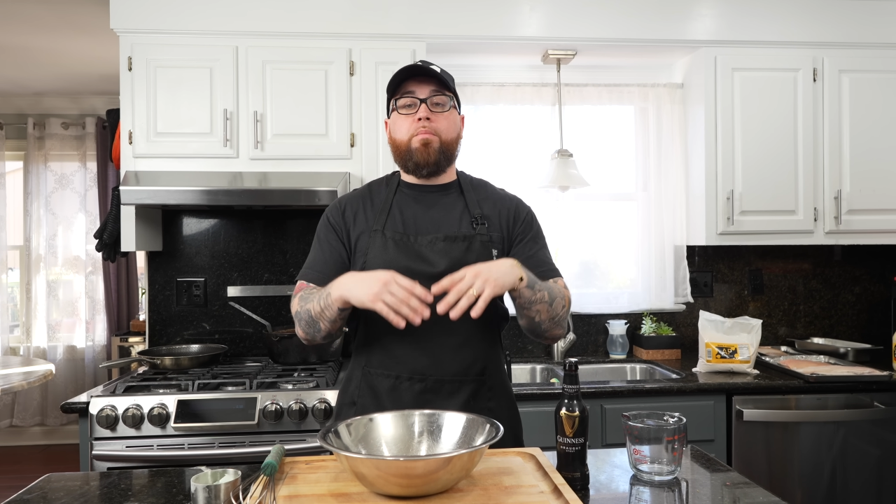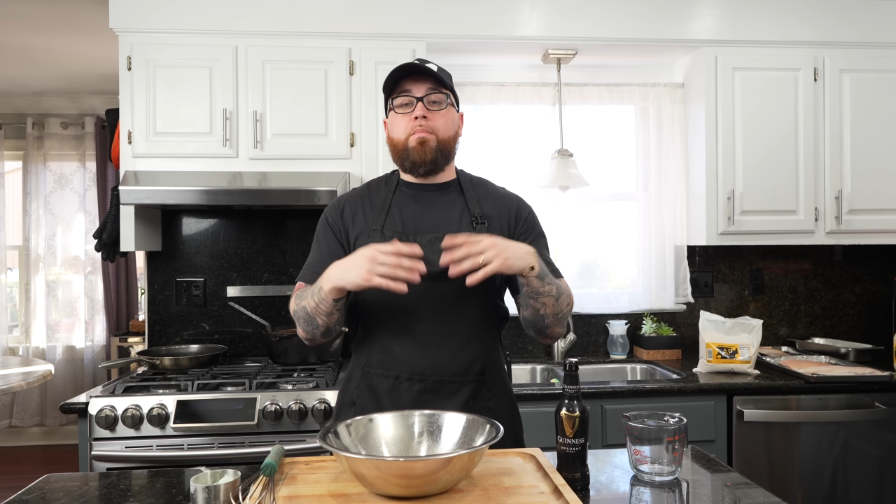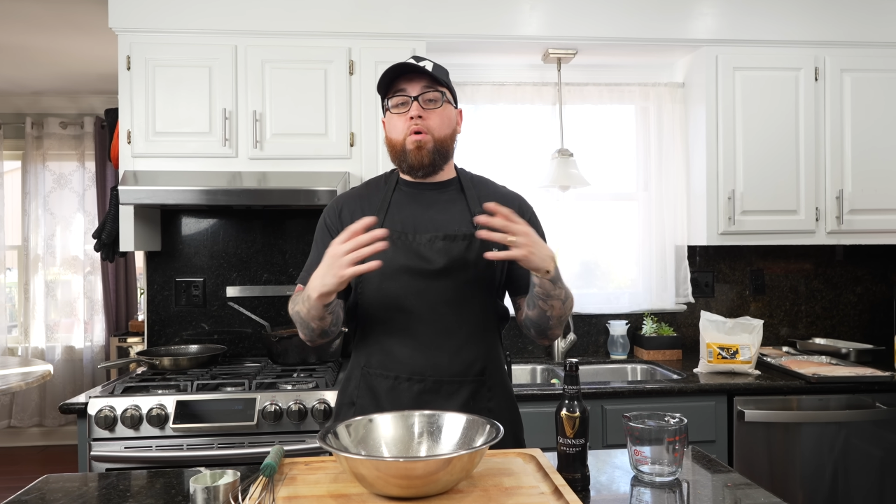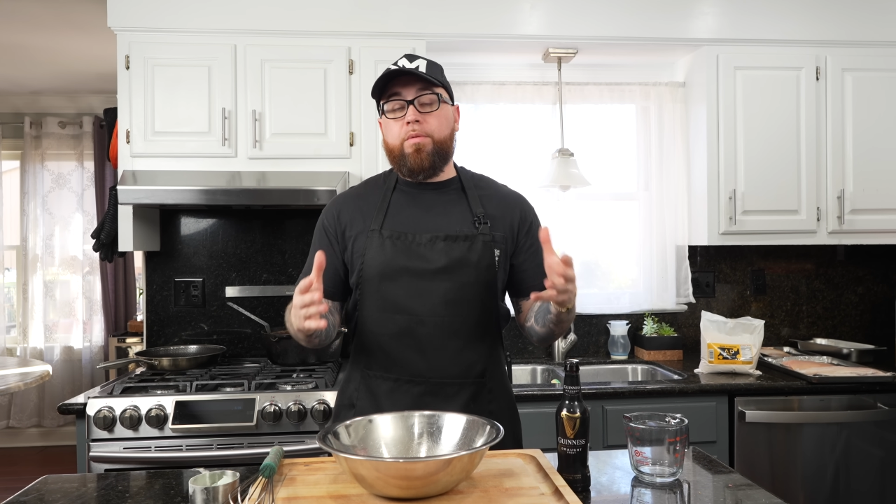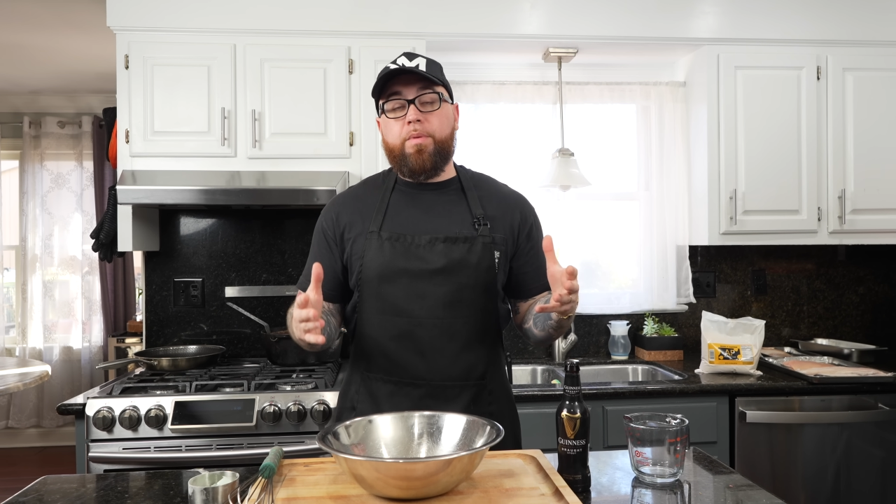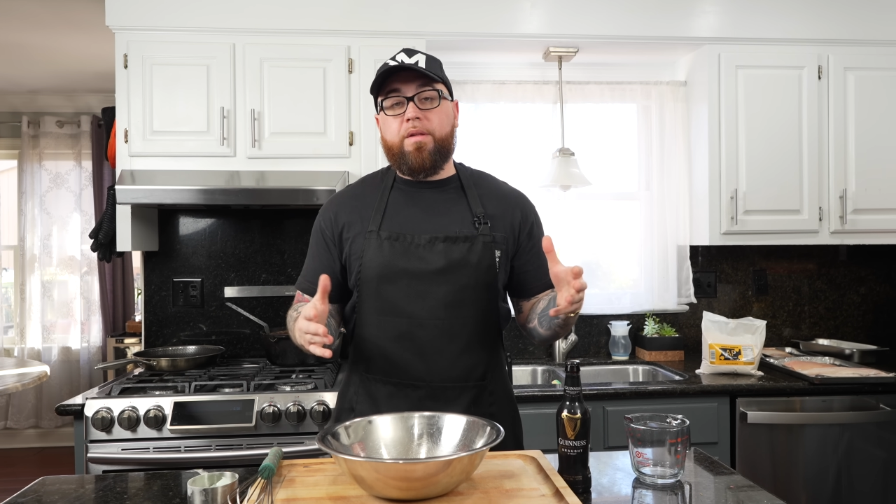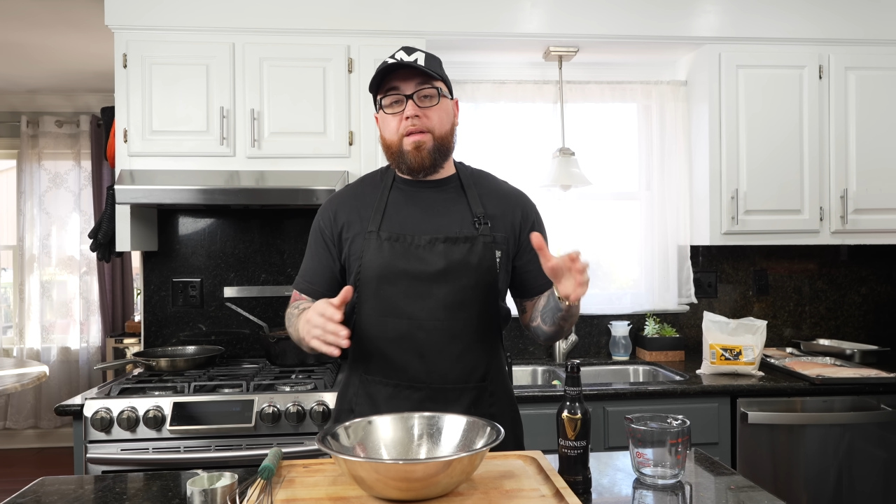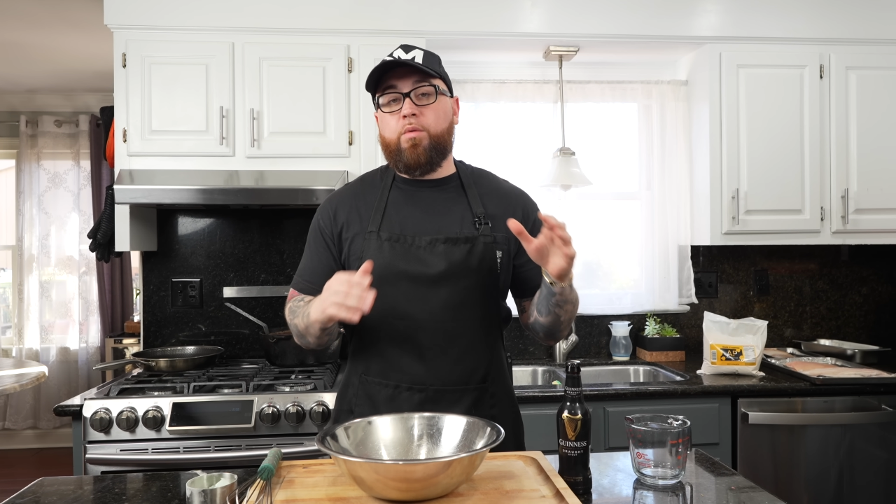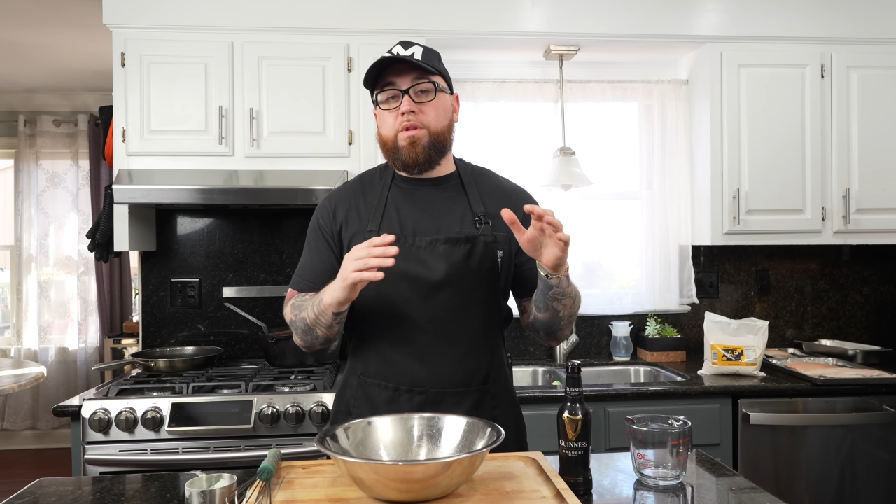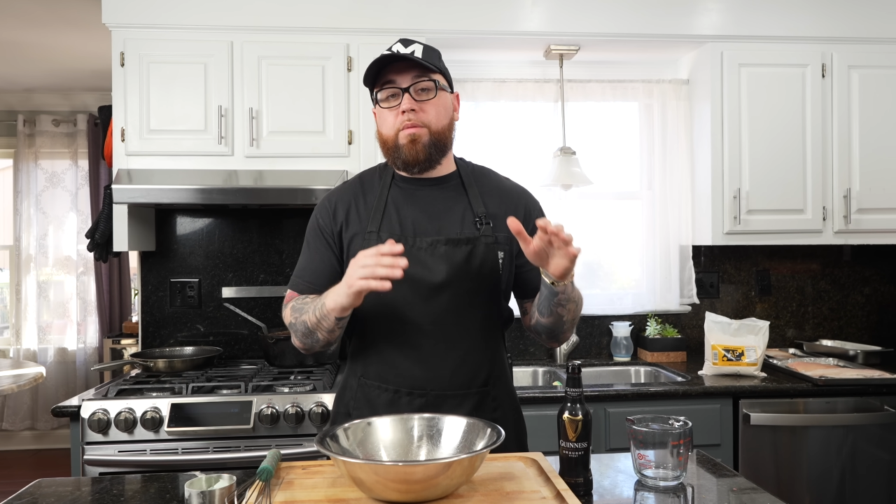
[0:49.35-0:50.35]
mostly because
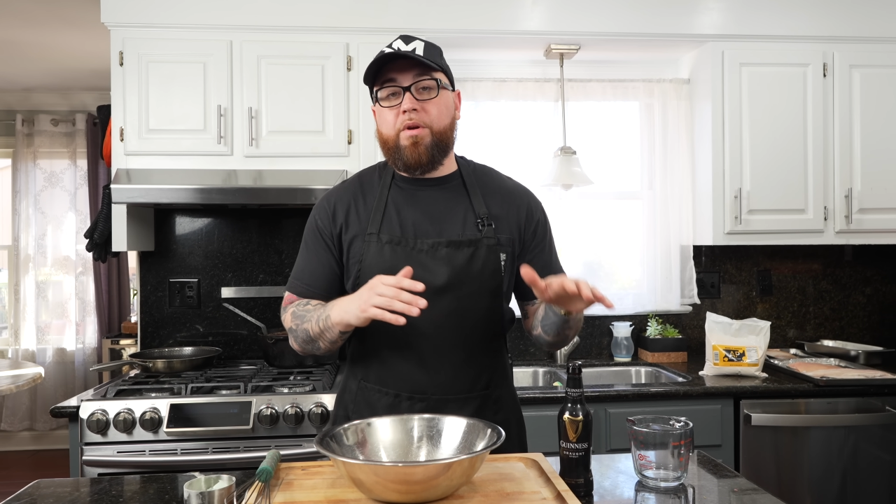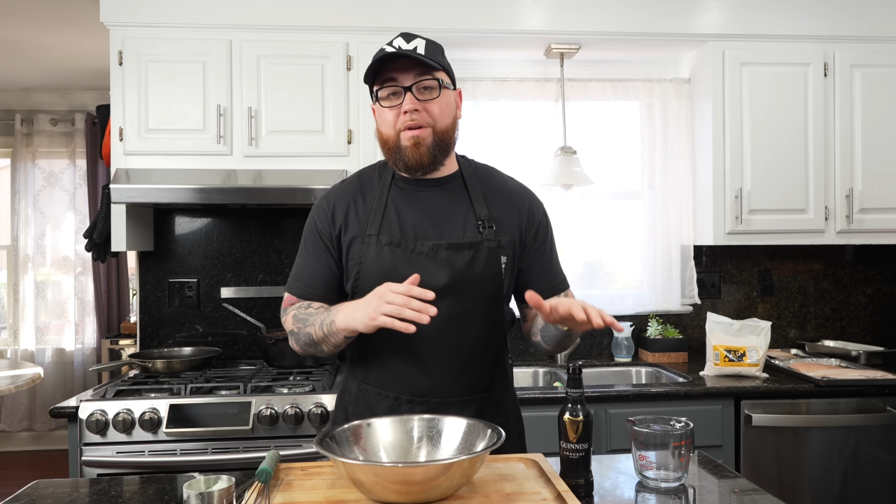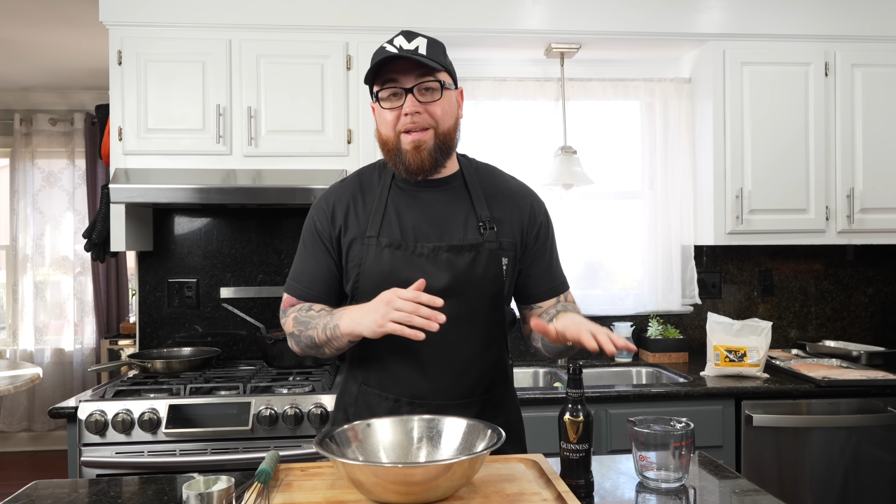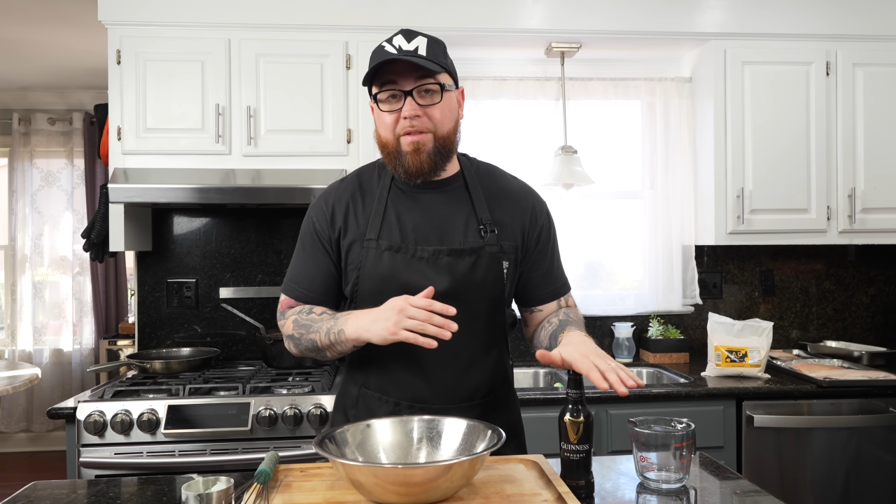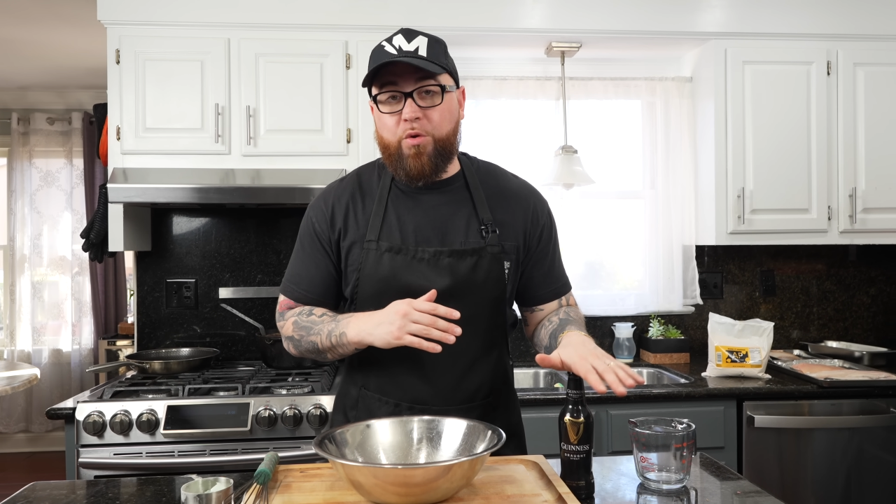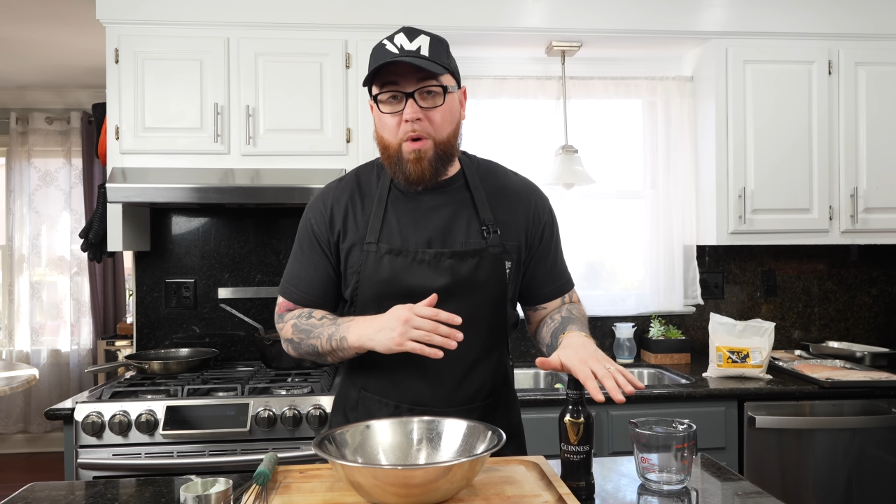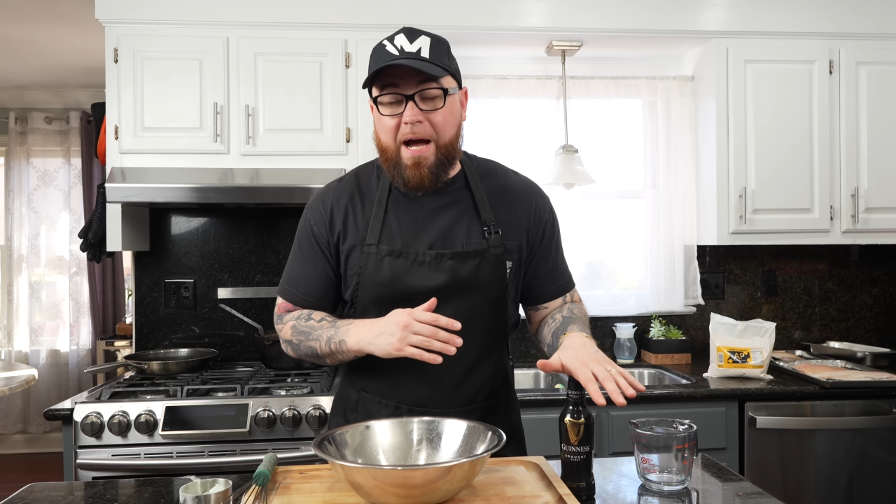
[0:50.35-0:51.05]
I don't want the beer to get too